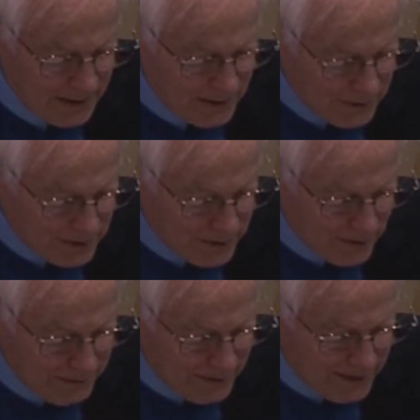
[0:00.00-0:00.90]
While
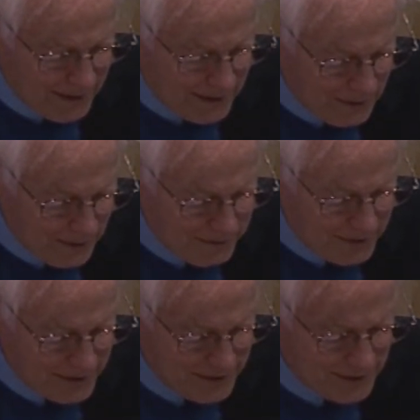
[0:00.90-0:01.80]
corporate
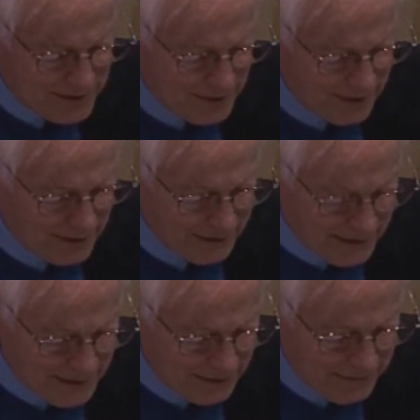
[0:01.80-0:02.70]
corporations are a
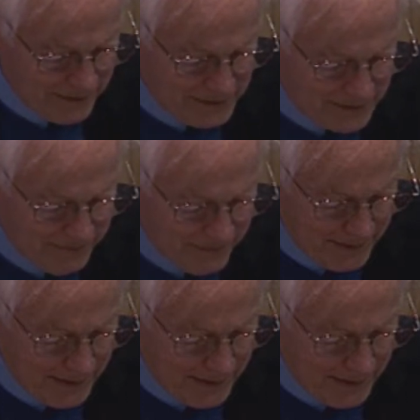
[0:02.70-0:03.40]
legal fiction,